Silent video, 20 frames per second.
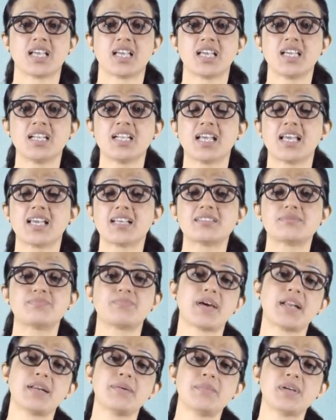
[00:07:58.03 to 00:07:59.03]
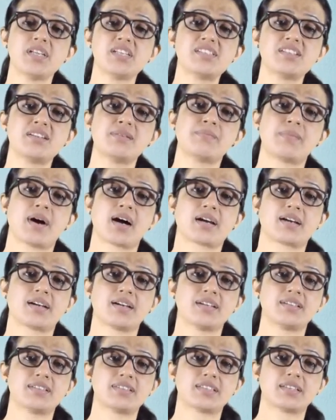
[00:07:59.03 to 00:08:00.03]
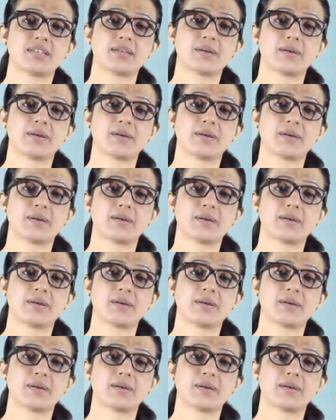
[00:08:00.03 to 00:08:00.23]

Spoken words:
In experimental markets,